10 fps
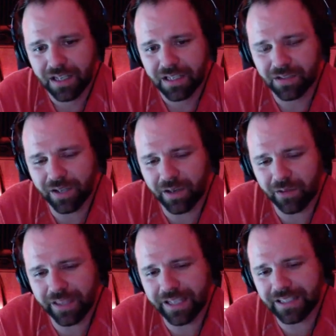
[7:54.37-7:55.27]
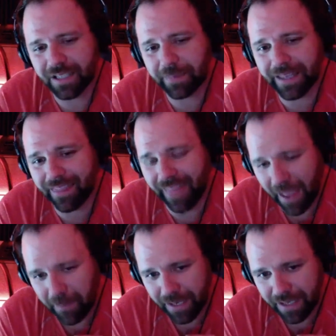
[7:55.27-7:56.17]
So I don't think it's going to make
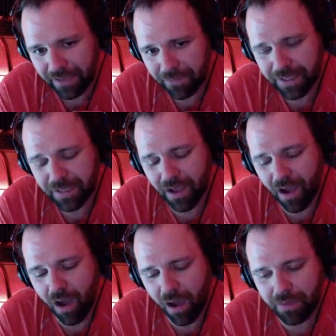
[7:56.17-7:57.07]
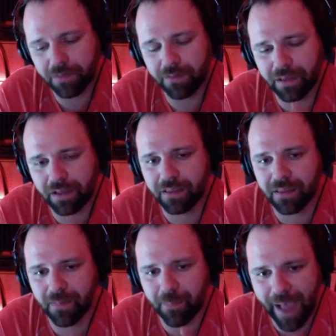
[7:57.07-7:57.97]
that big a difference other than
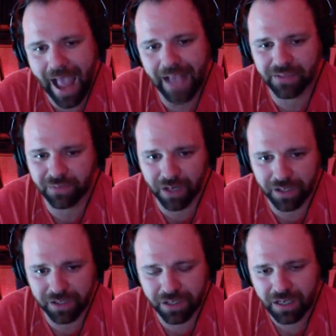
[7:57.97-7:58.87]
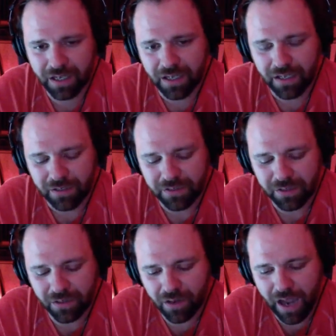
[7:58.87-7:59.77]
the pass rush.
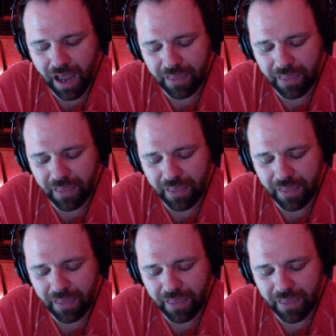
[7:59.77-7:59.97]
So I